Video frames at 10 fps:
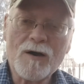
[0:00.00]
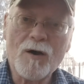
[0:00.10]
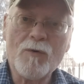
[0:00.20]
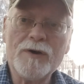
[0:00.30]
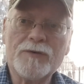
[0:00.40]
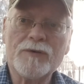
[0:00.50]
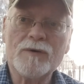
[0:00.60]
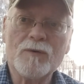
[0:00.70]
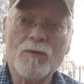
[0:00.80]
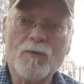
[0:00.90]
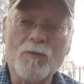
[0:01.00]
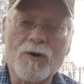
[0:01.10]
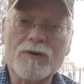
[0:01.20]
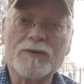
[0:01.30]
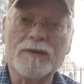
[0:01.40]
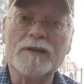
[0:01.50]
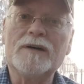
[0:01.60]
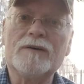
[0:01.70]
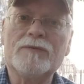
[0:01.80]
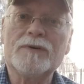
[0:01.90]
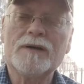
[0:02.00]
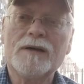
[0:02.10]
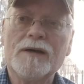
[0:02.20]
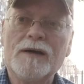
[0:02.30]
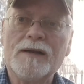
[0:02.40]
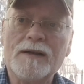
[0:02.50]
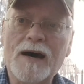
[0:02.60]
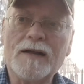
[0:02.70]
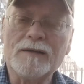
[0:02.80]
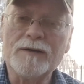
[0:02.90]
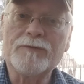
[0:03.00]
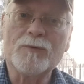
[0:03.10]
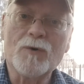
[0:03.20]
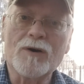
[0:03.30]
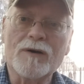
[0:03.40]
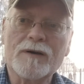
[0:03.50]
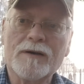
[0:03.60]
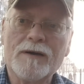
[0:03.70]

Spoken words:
always work to live, not live to work.